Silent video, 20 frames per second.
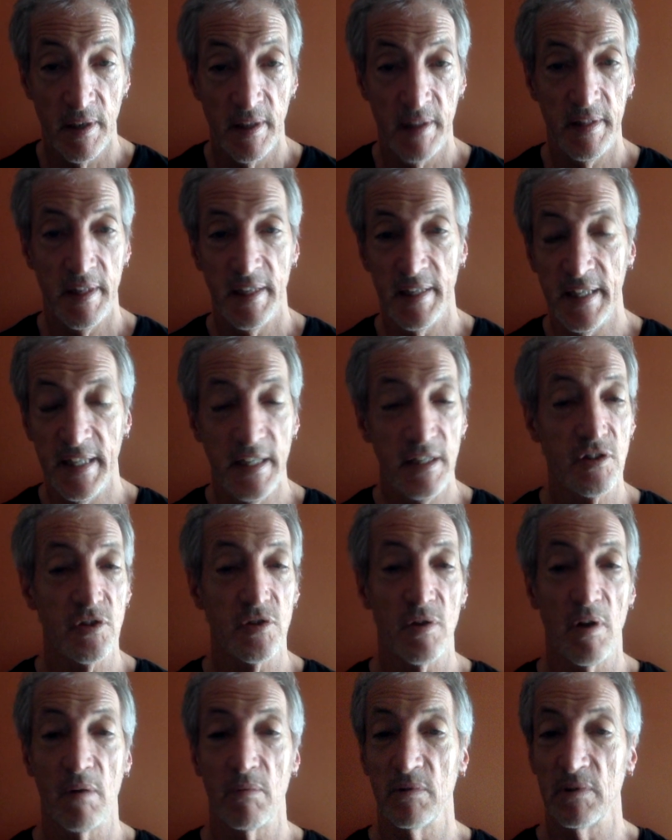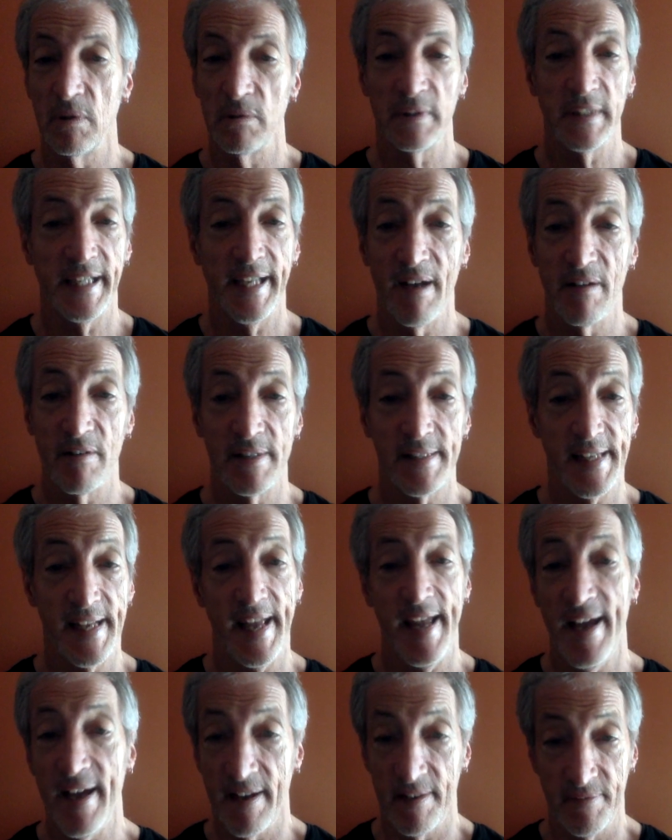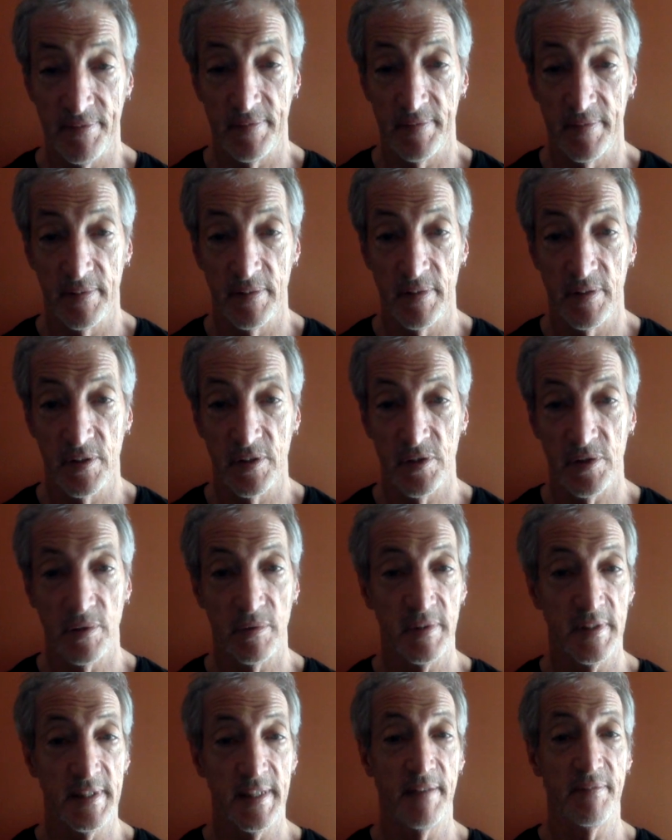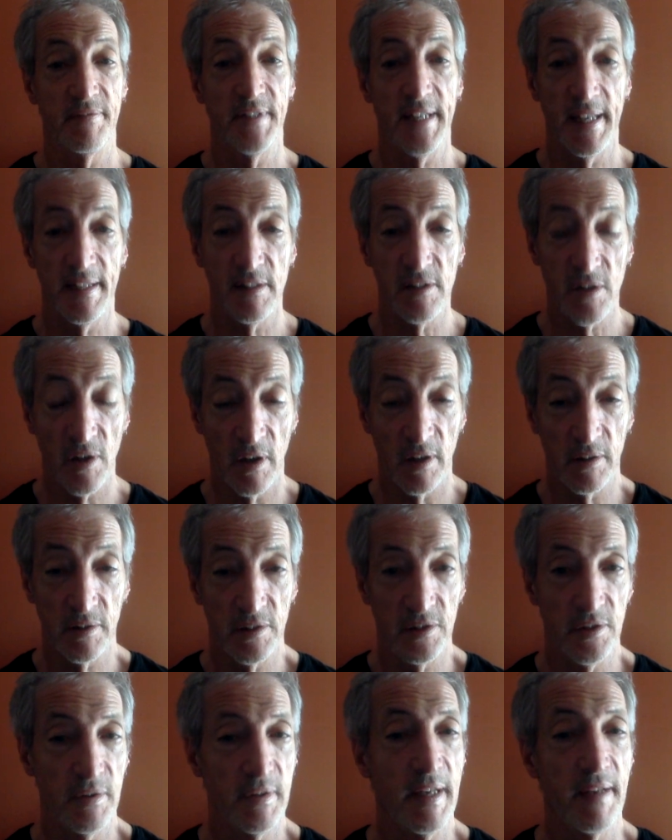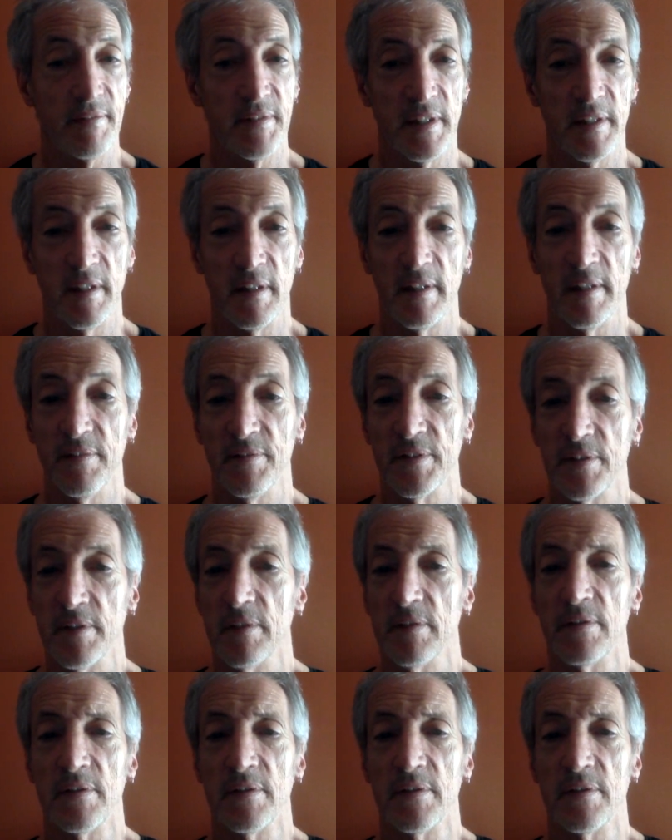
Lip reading: then each song will only count as a half. So instead of 10 songs, you'd have to deliver